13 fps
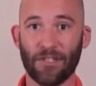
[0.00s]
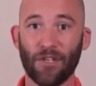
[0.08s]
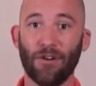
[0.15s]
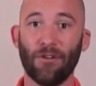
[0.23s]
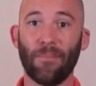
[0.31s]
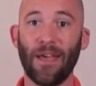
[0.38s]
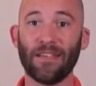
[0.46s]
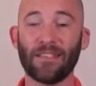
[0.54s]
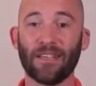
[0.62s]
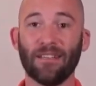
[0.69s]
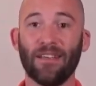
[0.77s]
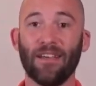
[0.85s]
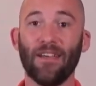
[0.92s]
So
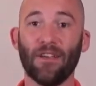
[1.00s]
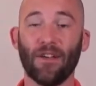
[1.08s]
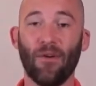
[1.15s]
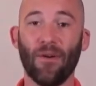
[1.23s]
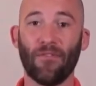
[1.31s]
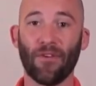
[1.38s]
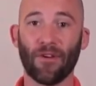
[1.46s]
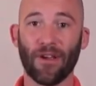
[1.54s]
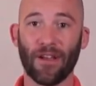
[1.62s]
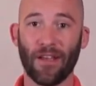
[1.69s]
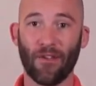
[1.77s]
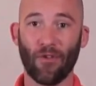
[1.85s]
basically, you know, if you're in a